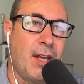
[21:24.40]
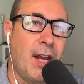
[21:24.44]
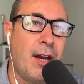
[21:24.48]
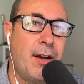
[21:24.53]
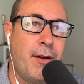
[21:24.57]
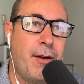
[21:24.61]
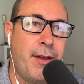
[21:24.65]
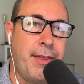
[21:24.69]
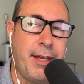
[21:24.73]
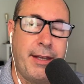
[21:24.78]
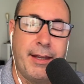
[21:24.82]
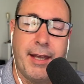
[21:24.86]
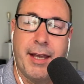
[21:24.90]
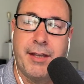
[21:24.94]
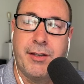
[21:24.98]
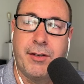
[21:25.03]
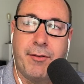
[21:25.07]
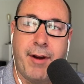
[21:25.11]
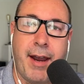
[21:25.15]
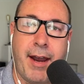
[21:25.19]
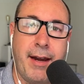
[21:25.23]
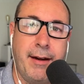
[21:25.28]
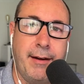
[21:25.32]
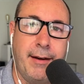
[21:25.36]
No, I think that's
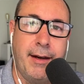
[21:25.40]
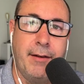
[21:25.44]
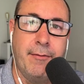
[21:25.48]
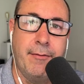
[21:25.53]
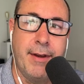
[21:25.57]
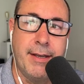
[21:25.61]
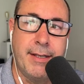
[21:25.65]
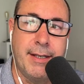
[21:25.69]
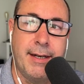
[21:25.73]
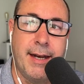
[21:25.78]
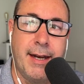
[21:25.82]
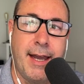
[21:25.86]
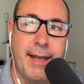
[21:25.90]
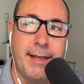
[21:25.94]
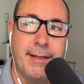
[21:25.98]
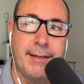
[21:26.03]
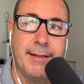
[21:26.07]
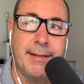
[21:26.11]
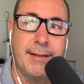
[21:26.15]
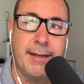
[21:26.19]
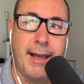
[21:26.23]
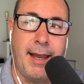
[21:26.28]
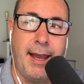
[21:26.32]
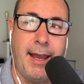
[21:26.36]
great. It
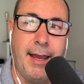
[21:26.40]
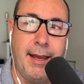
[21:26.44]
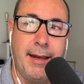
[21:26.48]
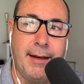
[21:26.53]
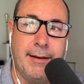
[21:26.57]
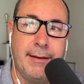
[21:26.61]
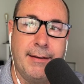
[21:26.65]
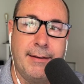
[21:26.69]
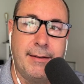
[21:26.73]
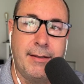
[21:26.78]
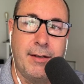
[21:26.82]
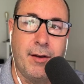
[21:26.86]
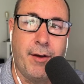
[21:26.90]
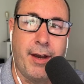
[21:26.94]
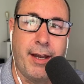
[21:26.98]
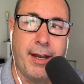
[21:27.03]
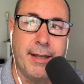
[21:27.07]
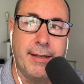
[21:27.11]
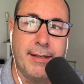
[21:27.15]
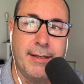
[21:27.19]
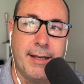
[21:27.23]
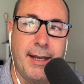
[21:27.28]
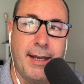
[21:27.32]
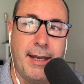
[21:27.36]
resonates, and so I
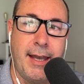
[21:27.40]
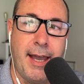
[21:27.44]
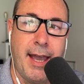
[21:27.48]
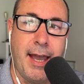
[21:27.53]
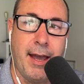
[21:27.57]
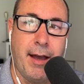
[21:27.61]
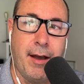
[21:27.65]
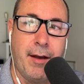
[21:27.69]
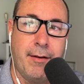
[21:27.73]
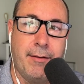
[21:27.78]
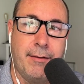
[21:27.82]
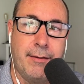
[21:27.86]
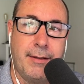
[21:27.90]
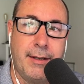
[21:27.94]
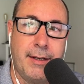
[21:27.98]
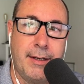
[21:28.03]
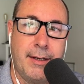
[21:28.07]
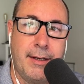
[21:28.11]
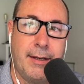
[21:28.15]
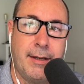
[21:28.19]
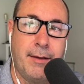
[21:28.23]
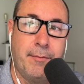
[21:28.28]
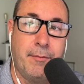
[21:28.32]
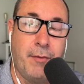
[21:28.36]
can see how
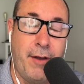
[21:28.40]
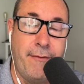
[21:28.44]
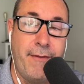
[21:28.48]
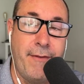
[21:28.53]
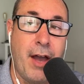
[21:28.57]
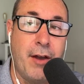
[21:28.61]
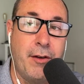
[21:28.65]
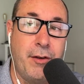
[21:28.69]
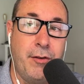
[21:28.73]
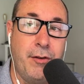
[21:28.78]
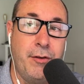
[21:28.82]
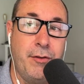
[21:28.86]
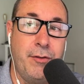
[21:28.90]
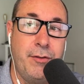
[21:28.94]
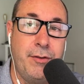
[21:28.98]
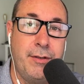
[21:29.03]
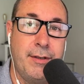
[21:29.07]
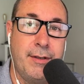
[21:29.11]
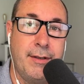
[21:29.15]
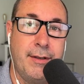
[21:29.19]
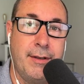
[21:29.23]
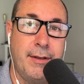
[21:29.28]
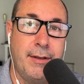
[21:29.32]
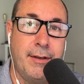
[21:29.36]
my
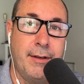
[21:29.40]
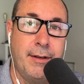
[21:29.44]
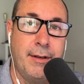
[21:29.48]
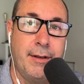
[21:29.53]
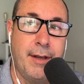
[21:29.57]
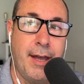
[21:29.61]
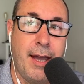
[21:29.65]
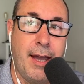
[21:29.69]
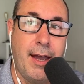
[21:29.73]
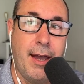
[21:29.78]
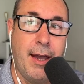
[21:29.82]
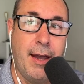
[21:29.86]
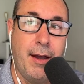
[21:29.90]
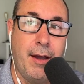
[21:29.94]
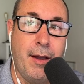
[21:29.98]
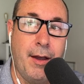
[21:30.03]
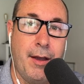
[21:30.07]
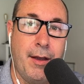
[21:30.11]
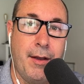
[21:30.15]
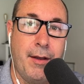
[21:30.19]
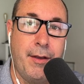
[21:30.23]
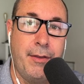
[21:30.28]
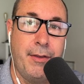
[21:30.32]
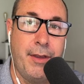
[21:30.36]
values,
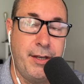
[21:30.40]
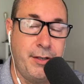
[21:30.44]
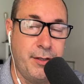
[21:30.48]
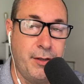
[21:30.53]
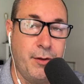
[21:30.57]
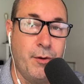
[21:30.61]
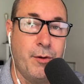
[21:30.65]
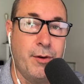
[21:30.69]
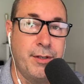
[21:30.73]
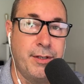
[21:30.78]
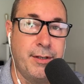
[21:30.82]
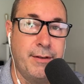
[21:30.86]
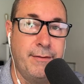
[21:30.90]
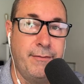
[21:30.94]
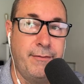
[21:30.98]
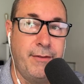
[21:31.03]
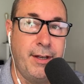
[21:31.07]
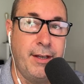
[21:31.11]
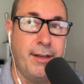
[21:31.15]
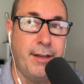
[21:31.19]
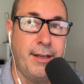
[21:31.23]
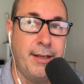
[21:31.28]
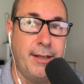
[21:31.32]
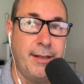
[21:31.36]
these thoughts and
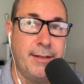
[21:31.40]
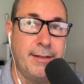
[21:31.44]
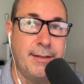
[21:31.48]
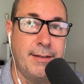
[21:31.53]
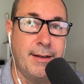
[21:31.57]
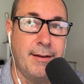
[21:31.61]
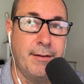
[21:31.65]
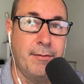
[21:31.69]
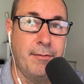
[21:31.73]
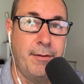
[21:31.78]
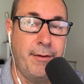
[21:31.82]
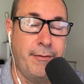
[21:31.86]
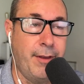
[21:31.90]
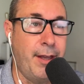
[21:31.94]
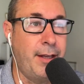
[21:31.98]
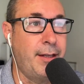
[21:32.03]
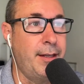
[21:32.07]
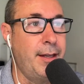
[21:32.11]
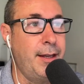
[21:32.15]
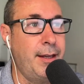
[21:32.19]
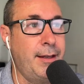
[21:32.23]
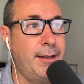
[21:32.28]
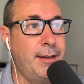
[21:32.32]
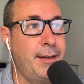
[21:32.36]
feelings, are
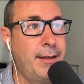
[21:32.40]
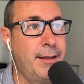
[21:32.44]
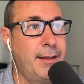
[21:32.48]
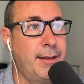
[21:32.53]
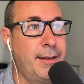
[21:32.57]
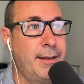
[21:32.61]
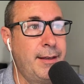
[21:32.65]
reflecting